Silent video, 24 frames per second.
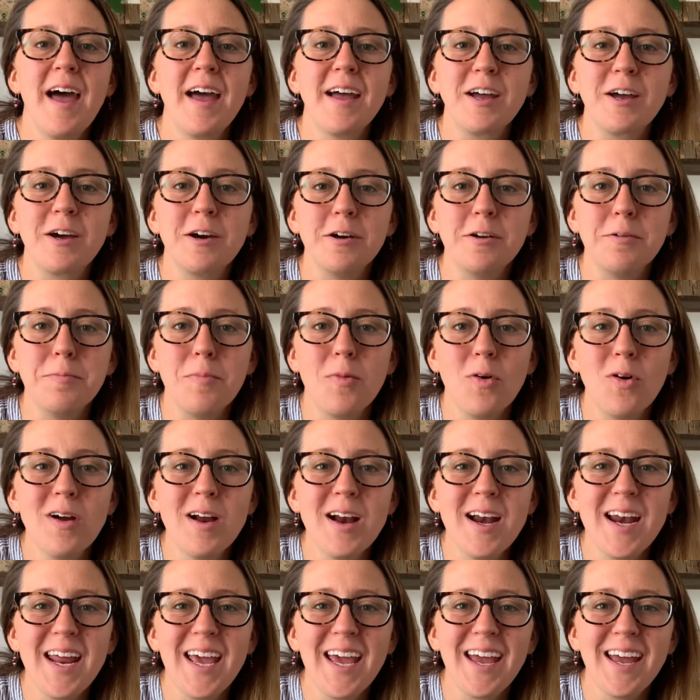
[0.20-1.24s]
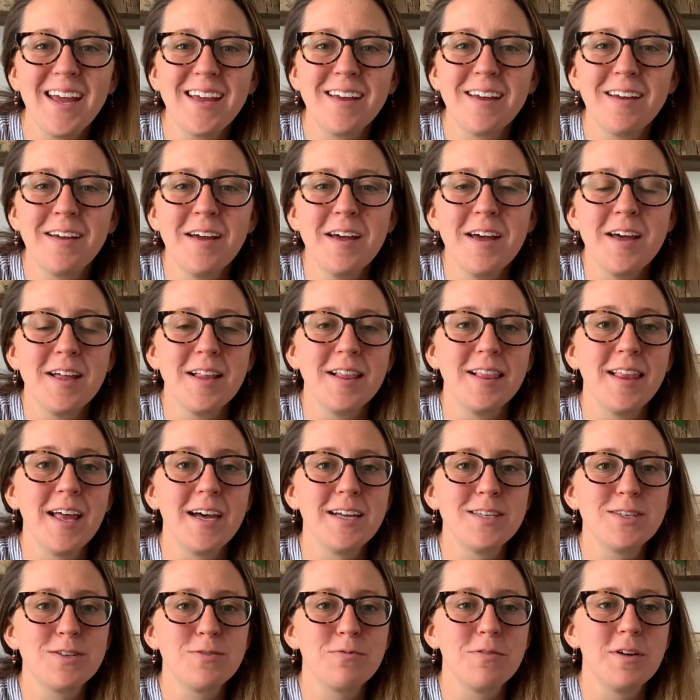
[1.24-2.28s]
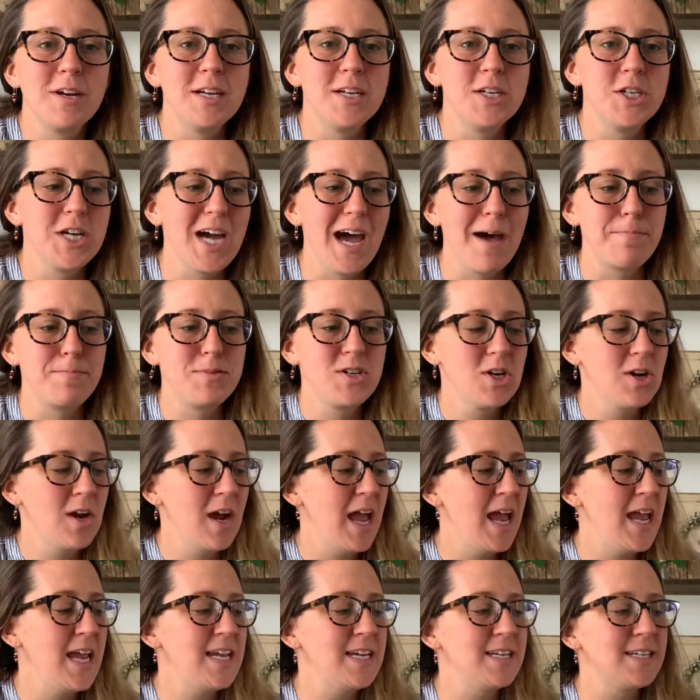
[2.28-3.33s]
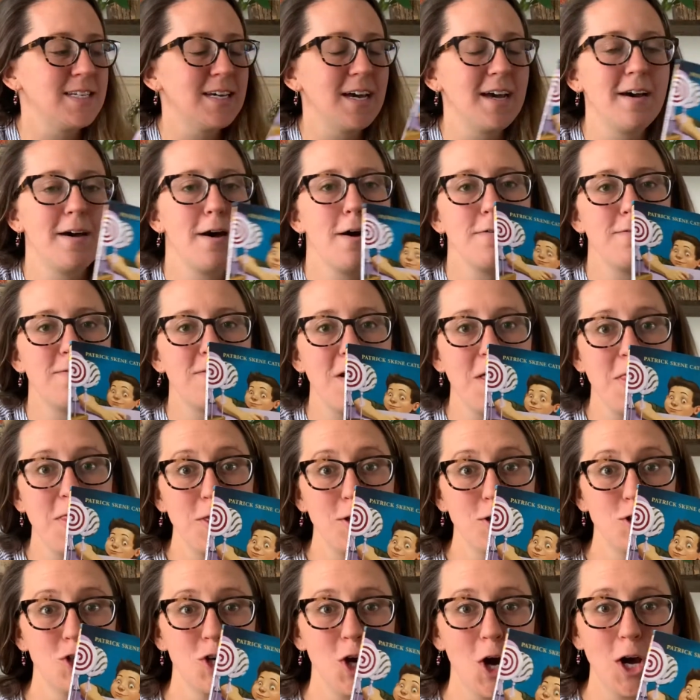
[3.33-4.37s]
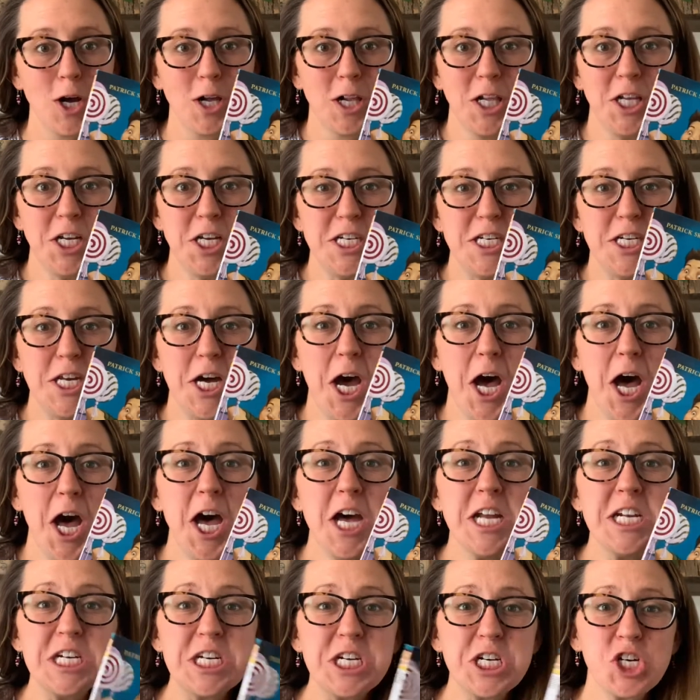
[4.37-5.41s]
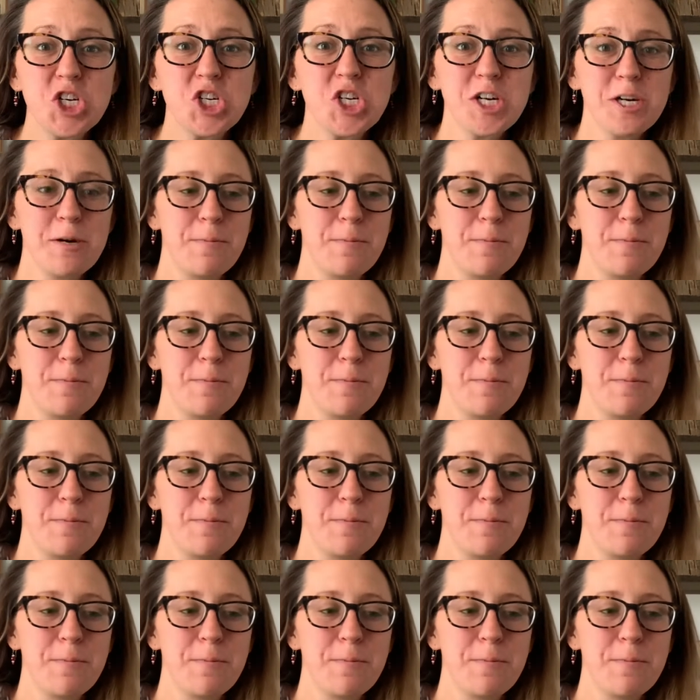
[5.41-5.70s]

Good morning. Let's read chapter 8 of The Chocolate Touch.